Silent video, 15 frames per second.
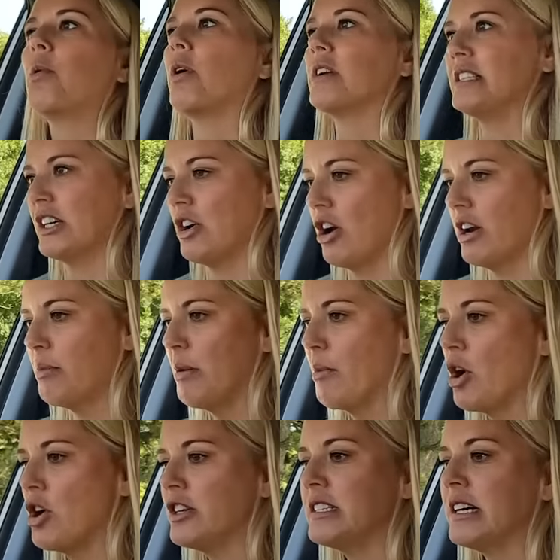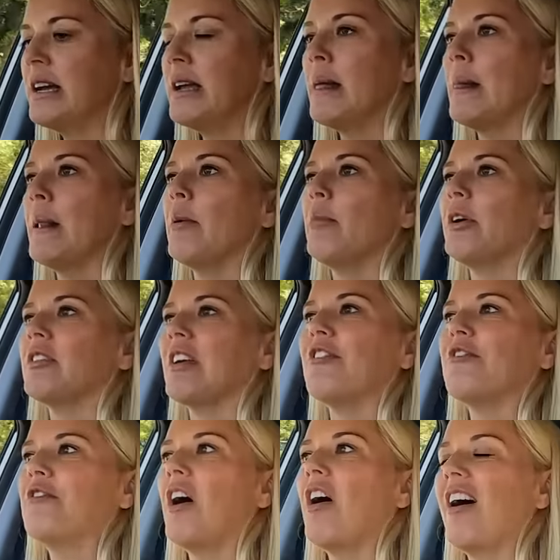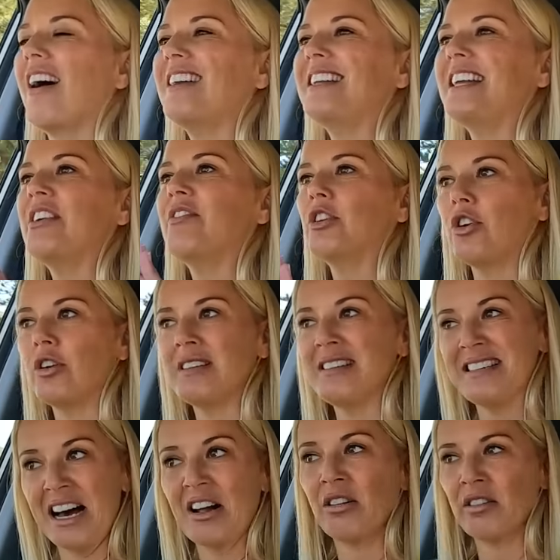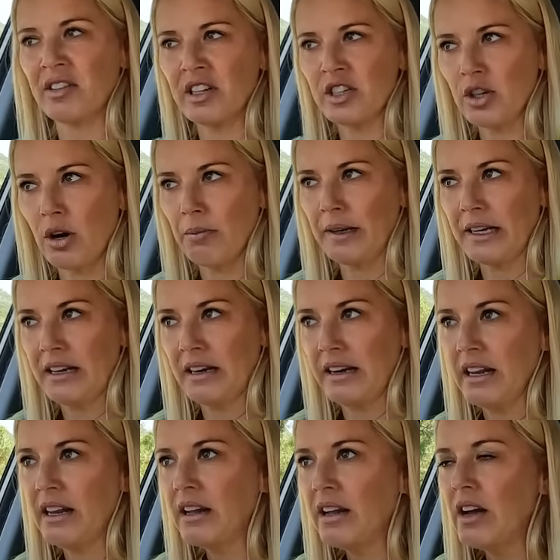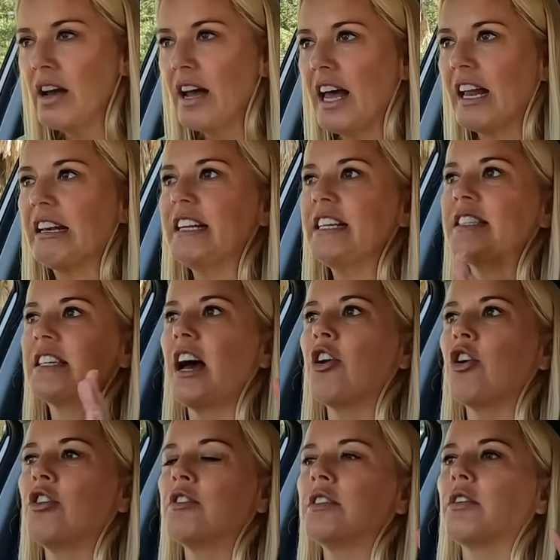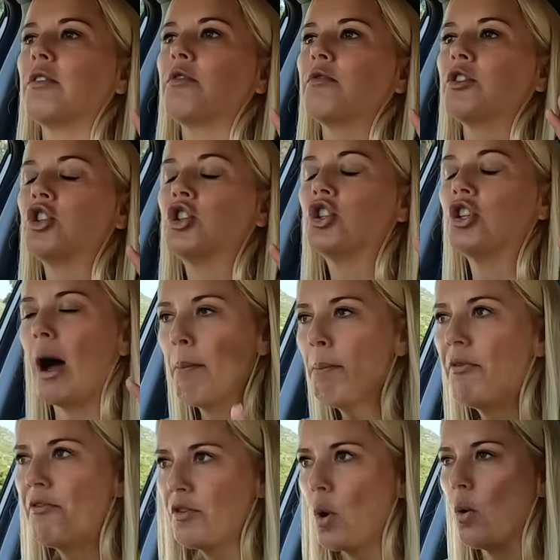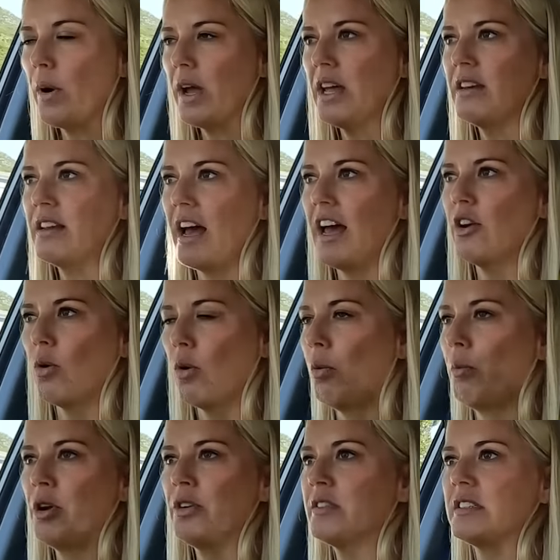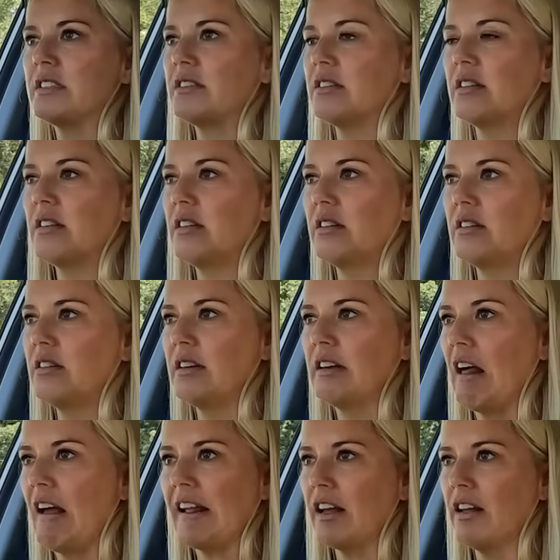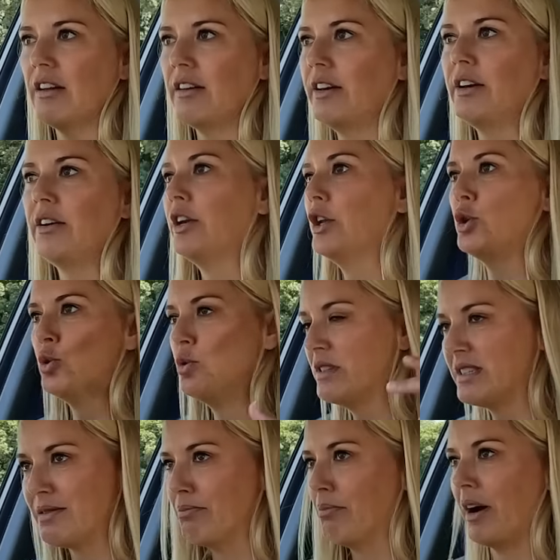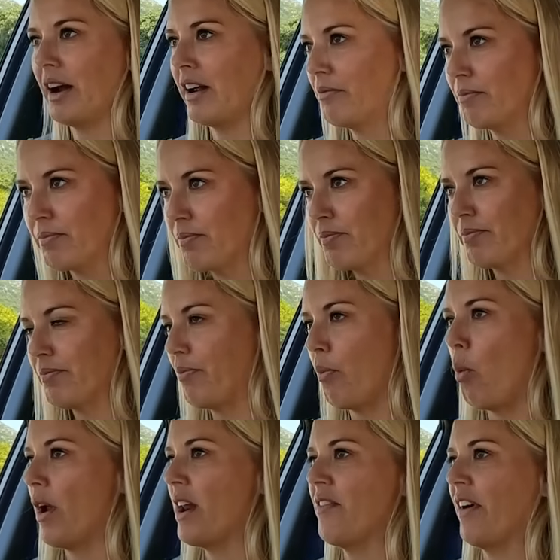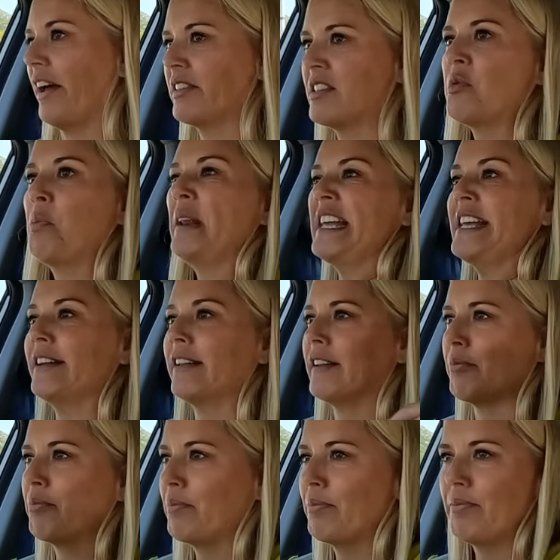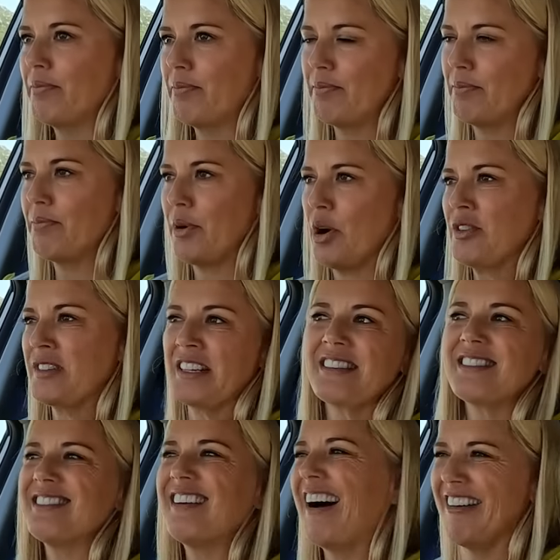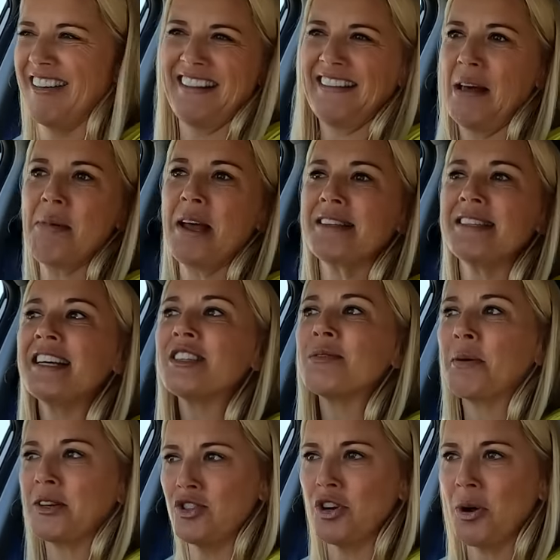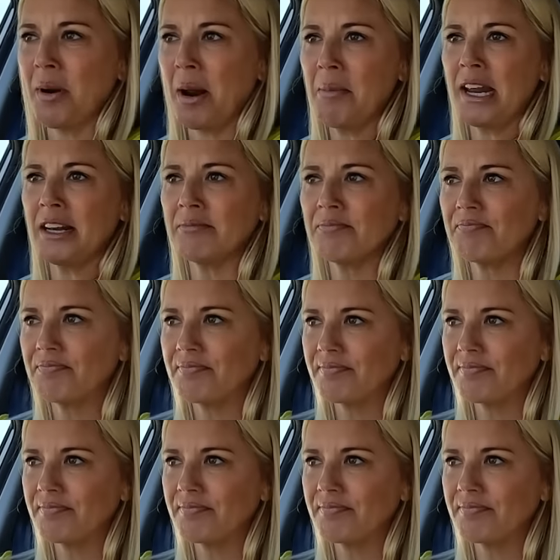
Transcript: We want economy mode because I find, even though it dulls it completely, at least I don't jump forward and almost like lose my whatever spleen in the process. I don't think that made sense, but you know what I mean.